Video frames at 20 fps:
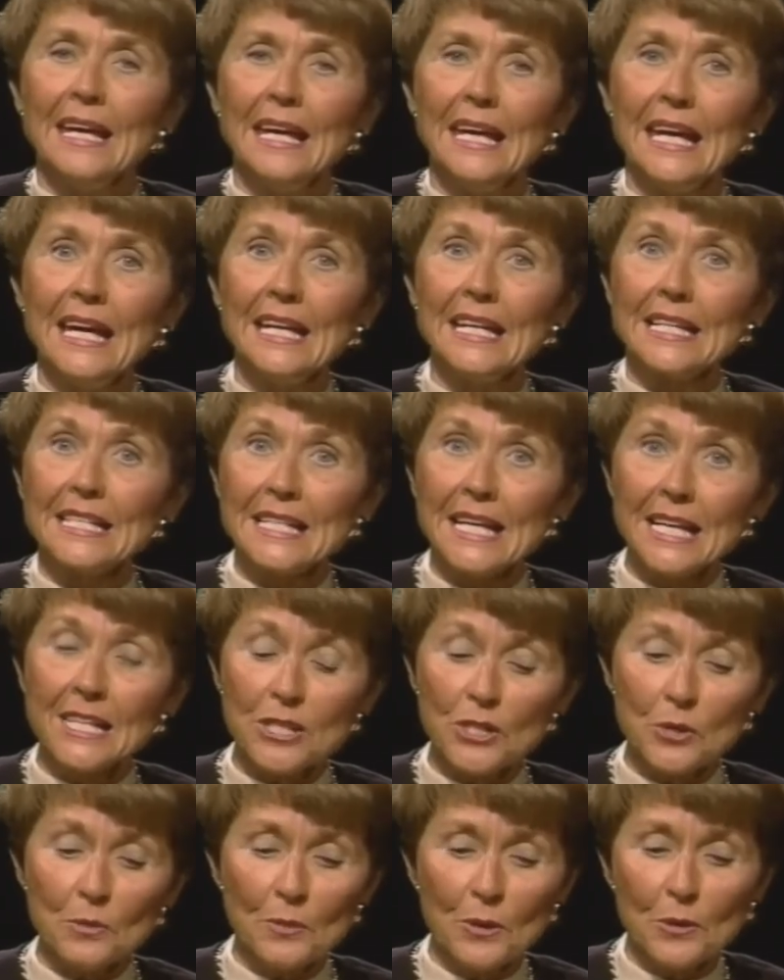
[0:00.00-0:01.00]
In a
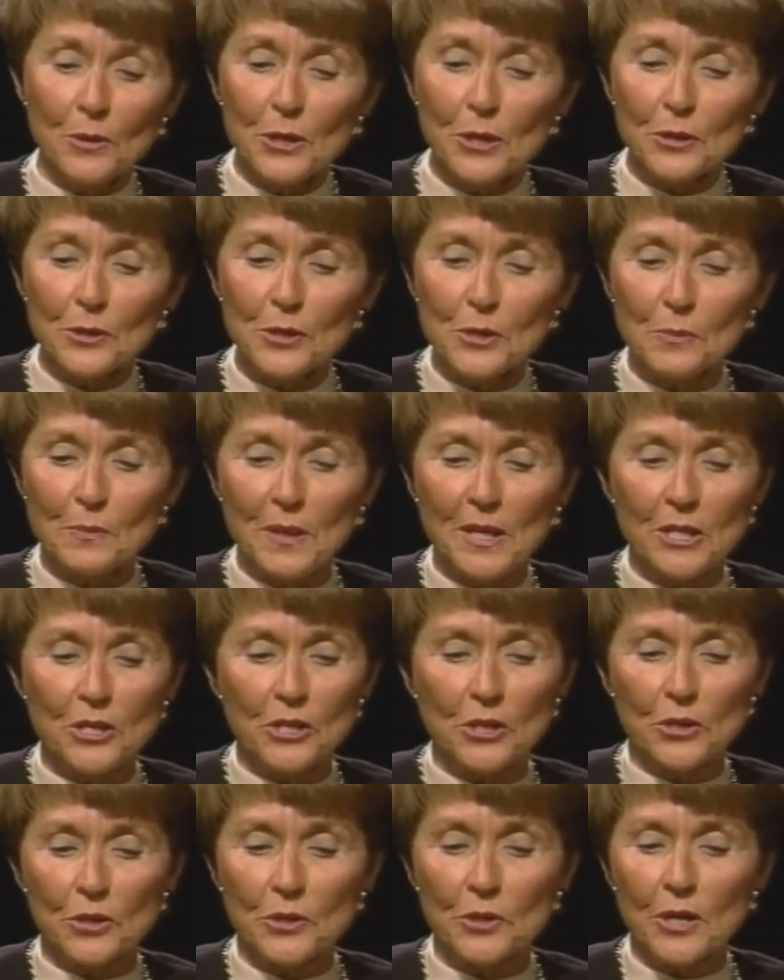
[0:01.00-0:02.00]
testimonial speech
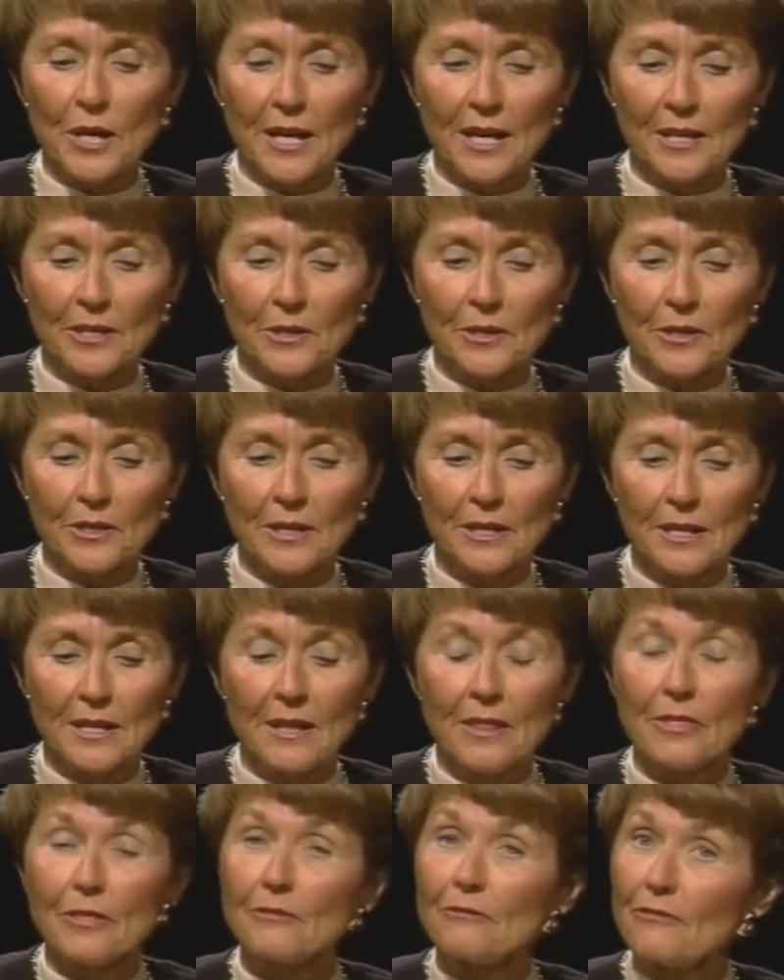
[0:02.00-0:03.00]
in her honor,
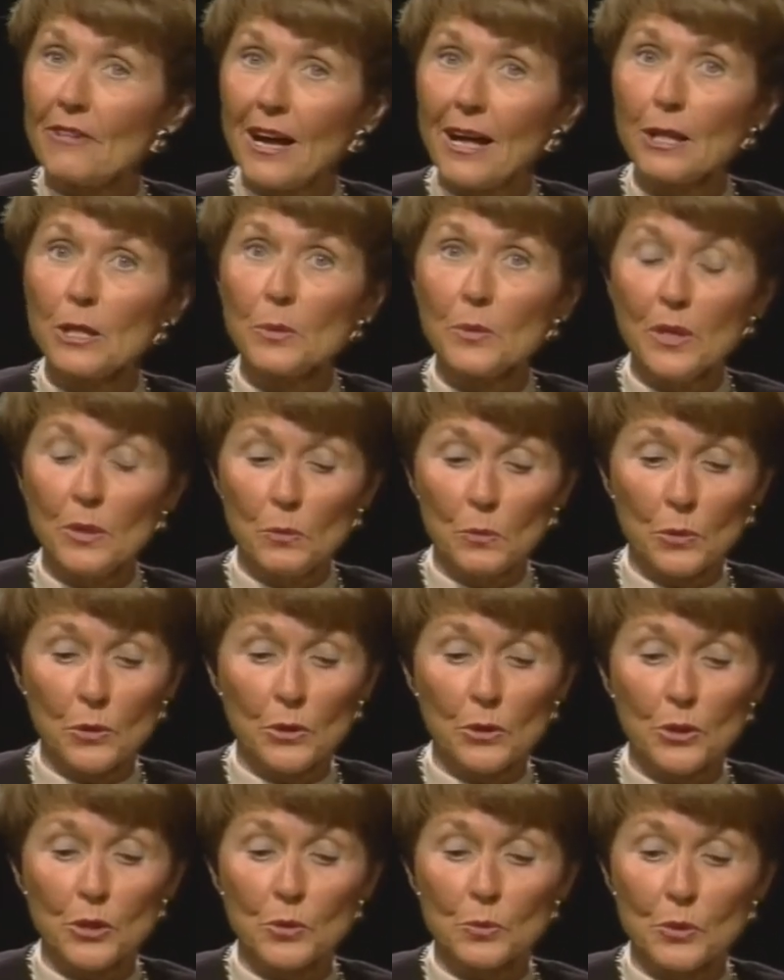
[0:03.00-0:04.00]
the following
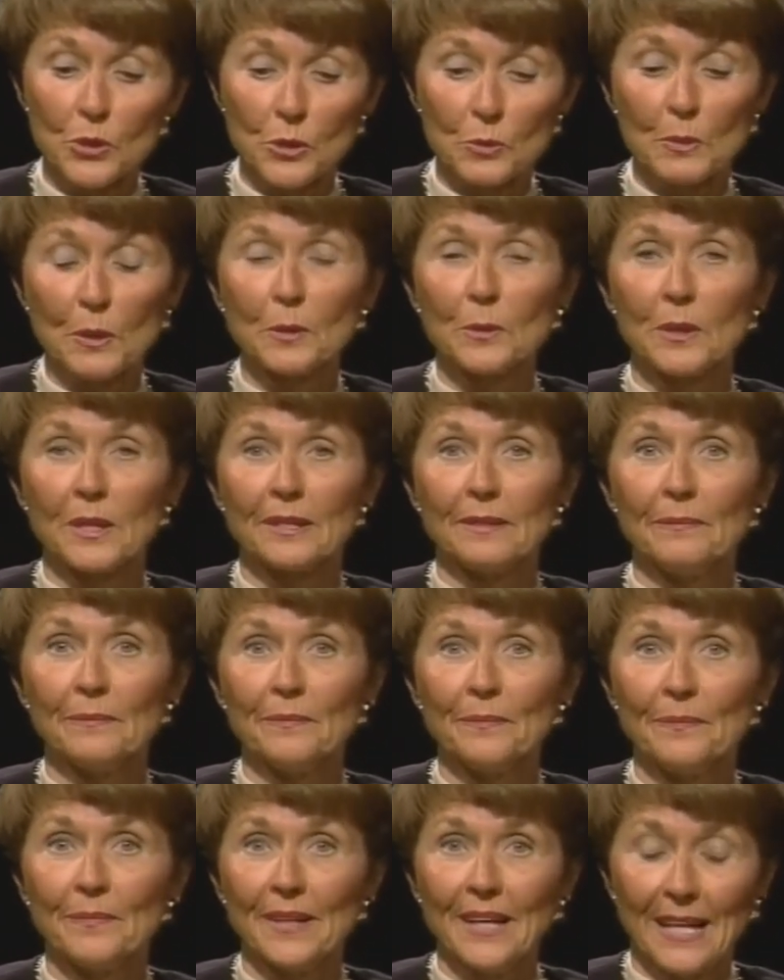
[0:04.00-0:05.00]
words were spoken,
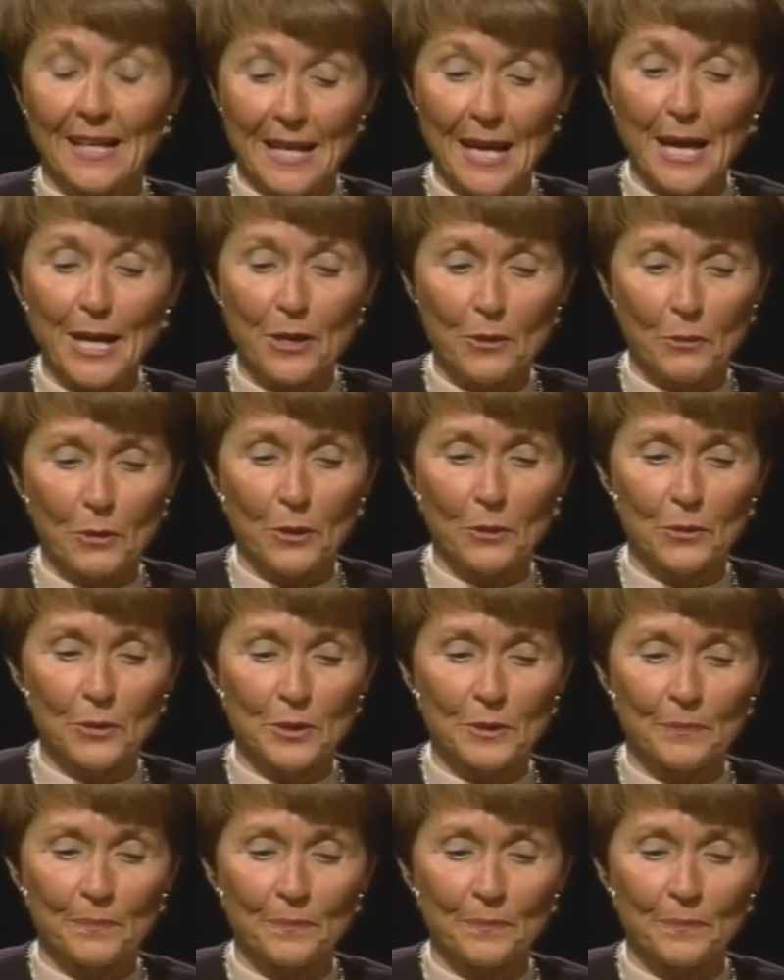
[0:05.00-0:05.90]
and I quote,